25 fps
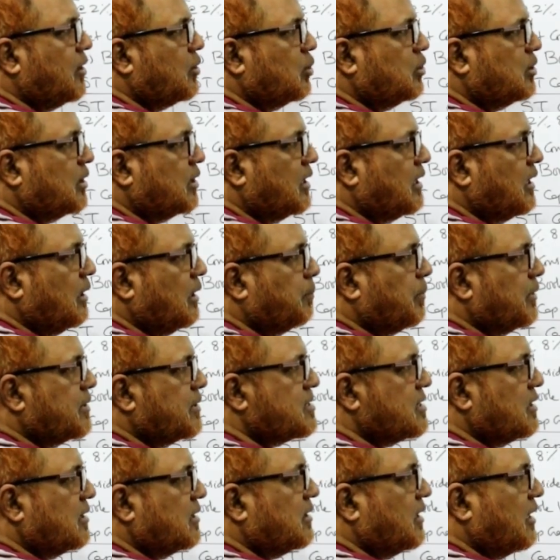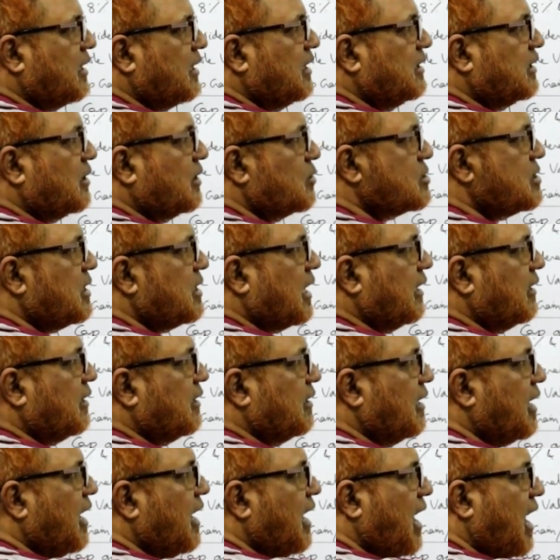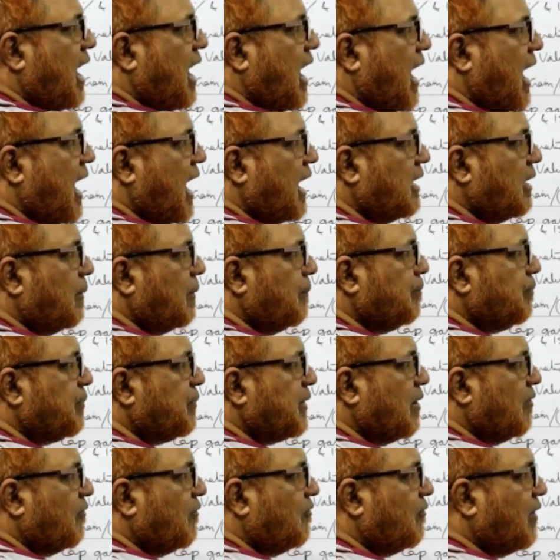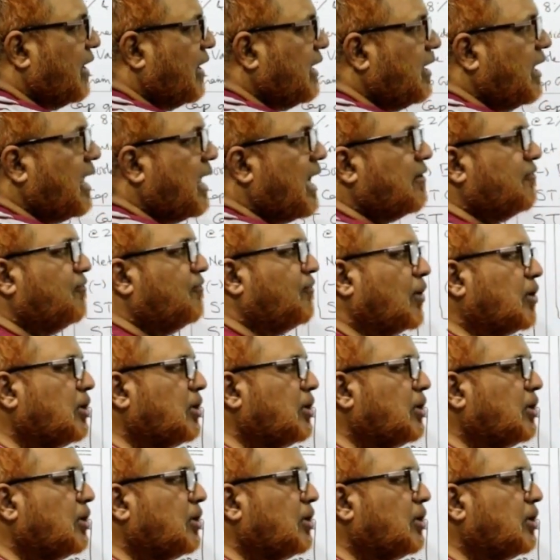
into 30% 30,090. Add up 1 lakh